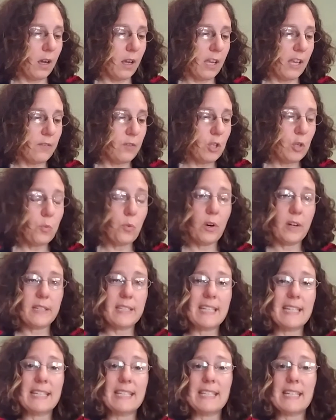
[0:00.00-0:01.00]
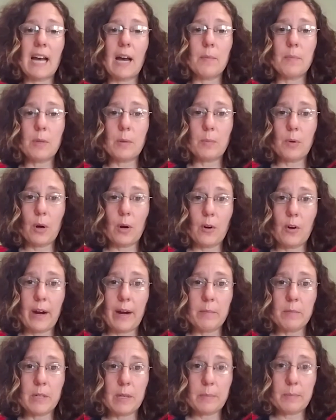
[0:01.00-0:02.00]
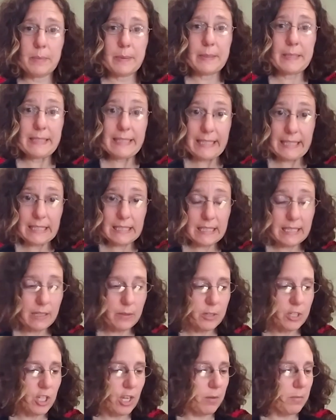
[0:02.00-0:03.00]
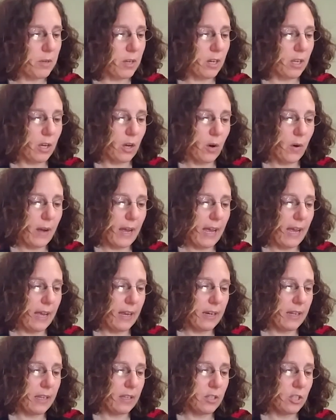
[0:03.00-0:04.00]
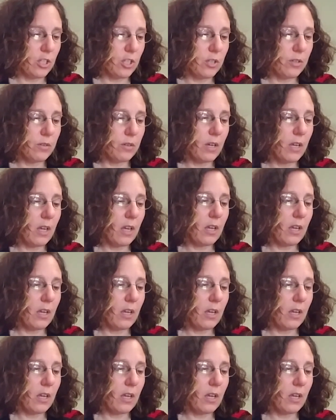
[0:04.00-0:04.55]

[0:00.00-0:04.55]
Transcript: If you want to stop the program completely, which I'm going to go ahead and do,